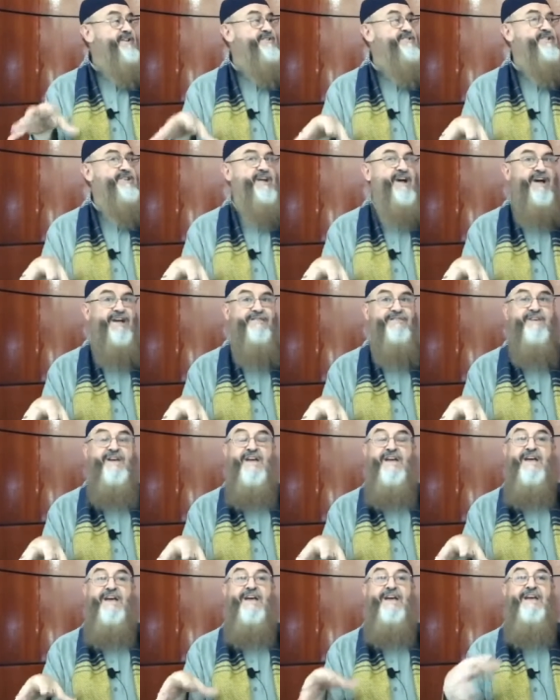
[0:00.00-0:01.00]
this life.
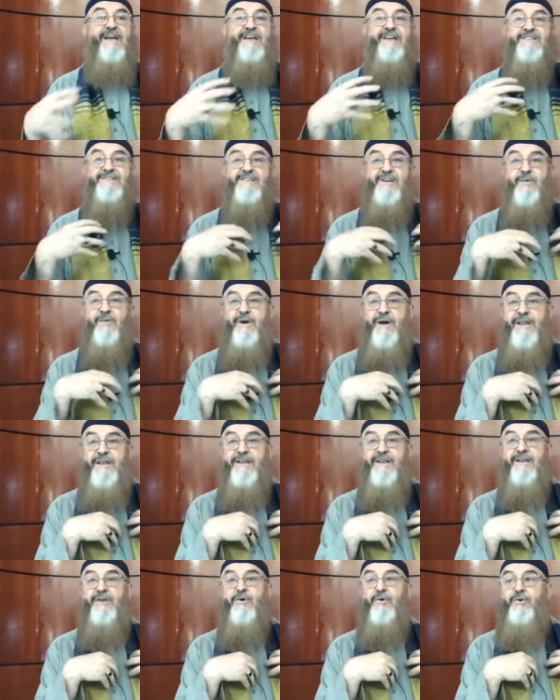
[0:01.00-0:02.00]
He's the
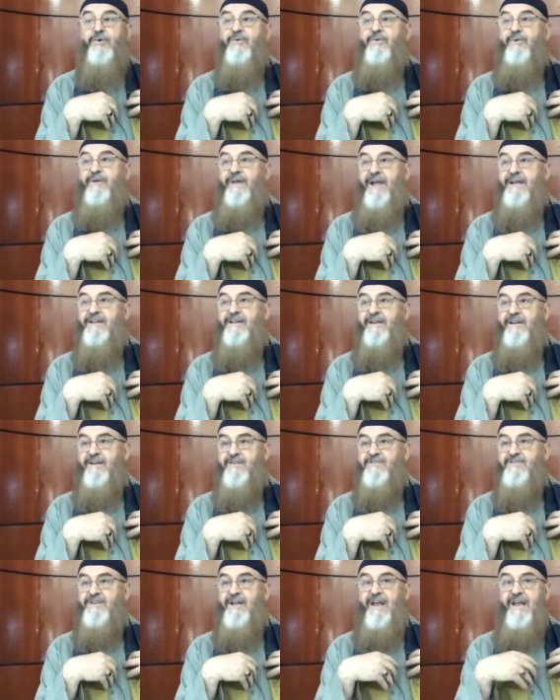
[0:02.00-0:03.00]
one who created
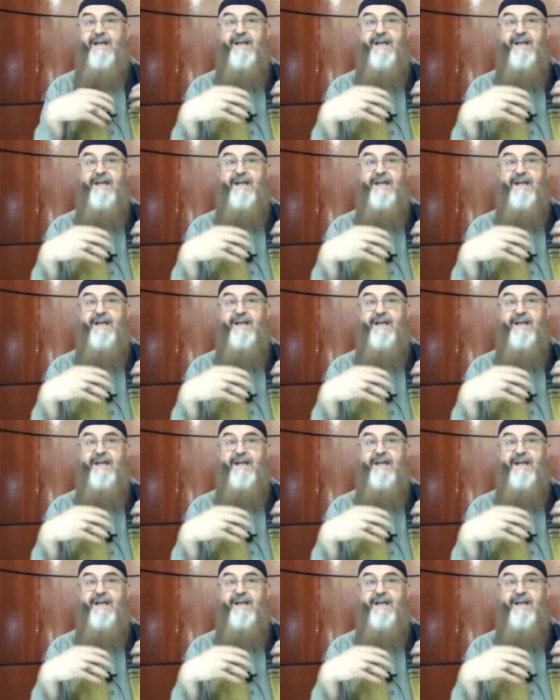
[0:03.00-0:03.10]
us.